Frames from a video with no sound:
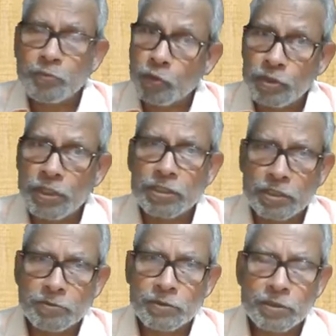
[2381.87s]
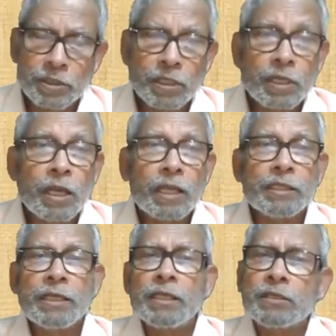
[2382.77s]
Buddhisms.
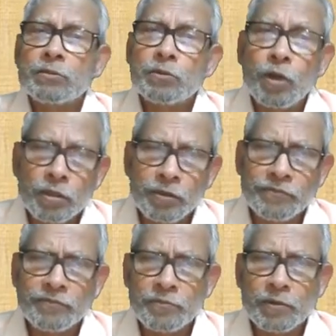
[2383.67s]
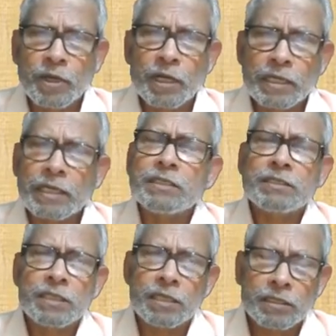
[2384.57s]
There is lot of
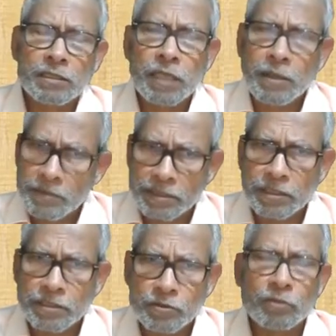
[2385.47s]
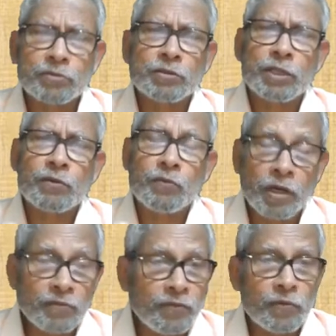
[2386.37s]
cultural diversities also there.
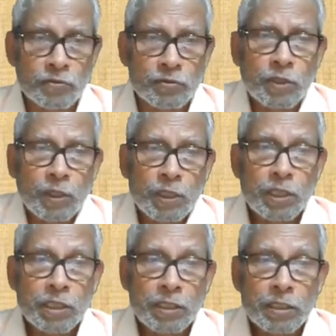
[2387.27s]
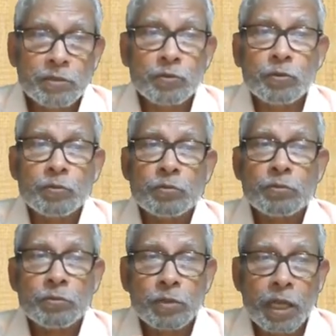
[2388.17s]
Workforce. So
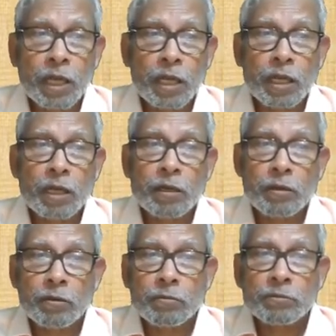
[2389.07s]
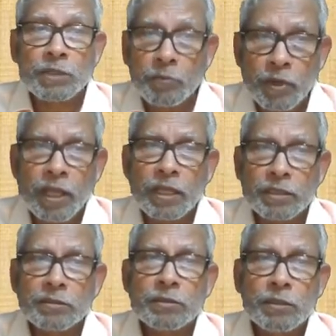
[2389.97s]
somehow
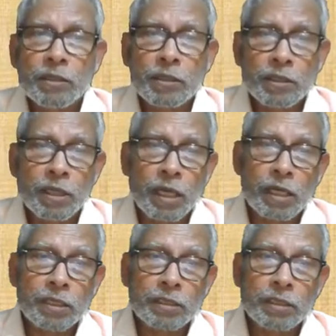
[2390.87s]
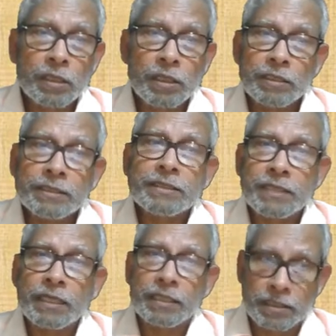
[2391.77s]
it is
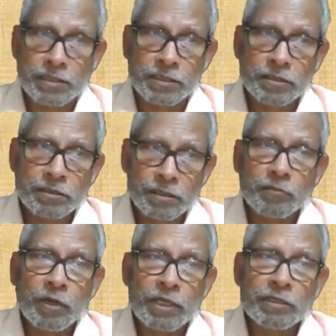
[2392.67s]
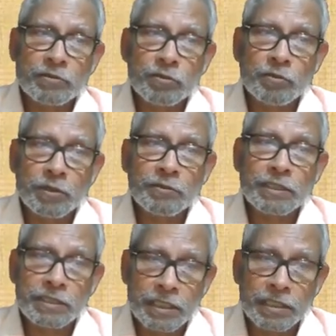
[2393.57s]
a challenge. Somehow it should be a
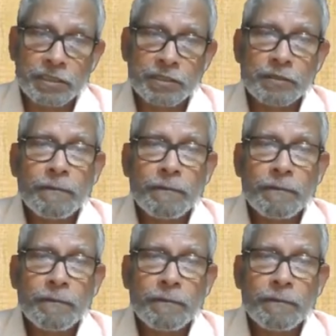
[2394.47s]
real challenge.